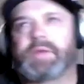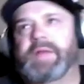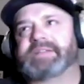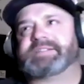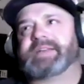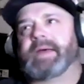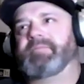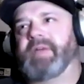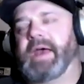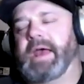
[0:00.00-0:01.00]
in that
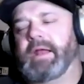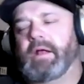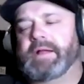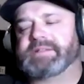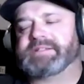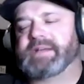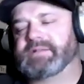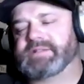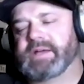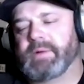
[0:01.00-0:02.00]
same vein, on that
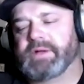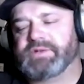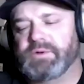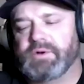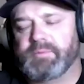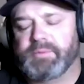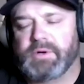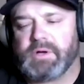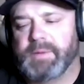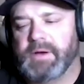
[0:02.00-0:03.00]
sentence I read you in your
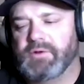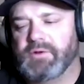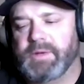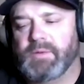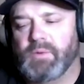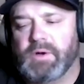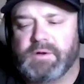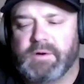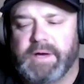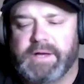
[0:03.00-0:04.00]
book about you being one of the
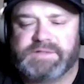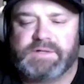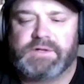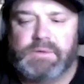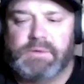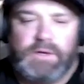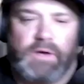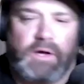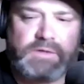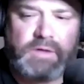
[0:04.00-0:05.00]
greatest to do it in an
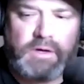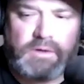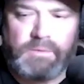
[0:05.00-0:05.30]
octagon or